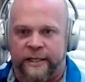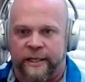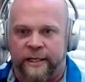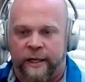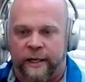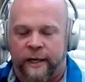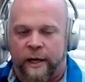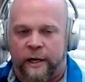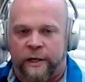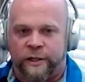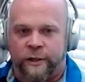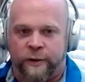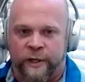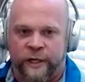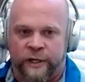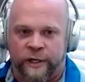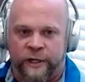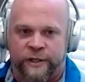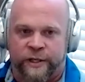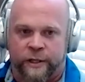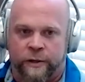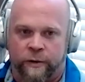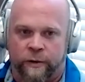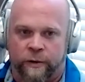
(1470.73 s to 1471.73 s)
So here's the
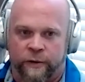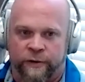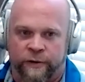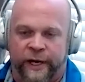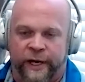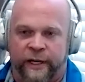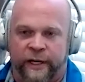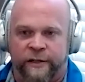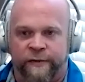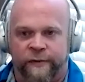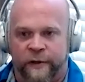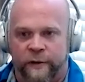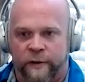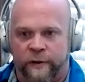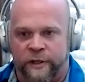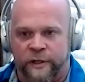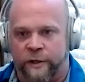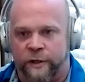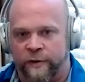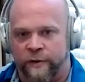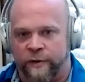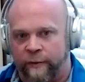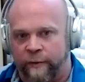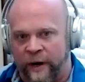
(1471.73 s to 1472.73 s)
cool thing. So if you do
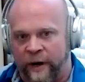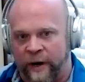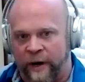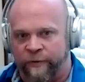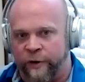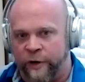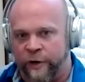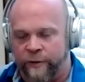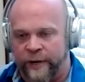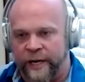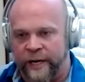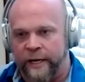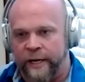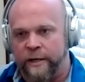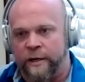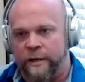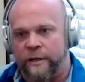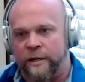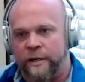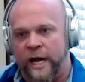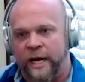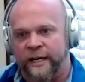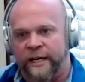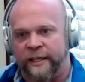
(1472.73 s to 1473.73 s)
that right before you eat and you knock
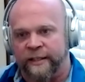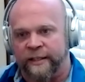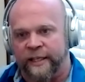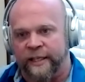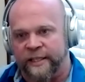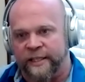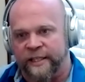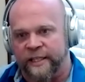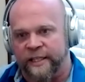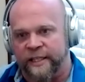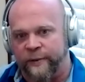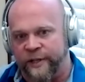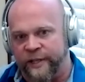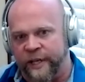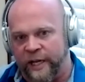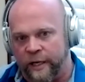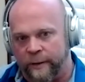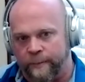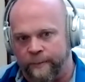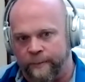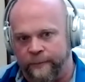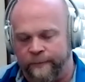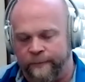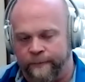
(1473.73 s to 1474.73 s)
out that sympathetic
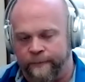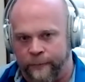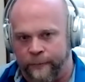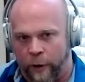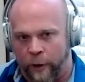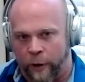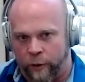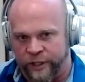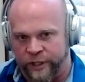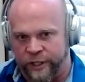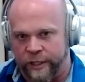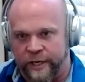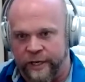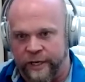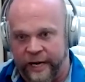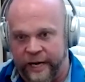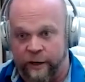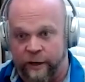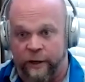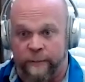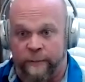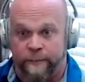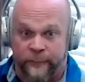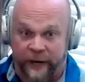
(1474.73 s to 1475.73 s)
portion, now you're in
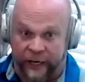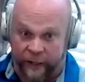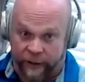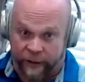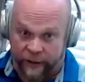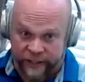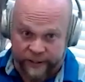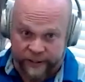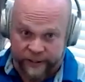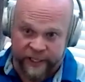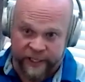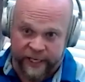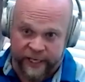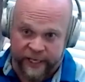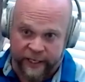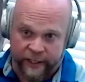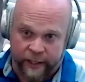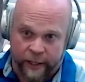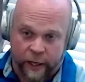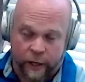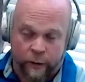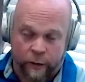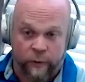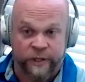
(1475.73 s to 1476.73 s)
parasympathetic,
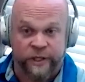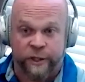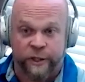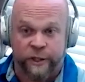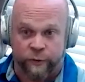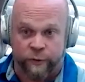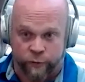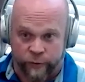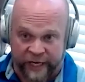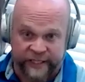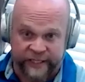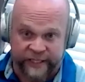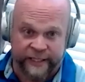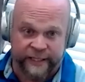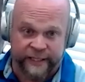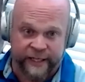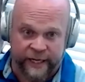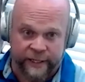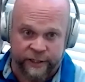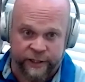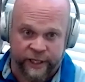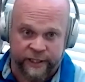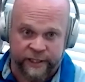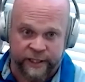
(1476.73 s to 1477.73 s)
which is resting,
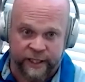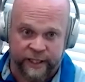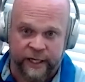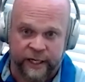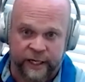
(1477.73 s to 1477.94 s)
digesting.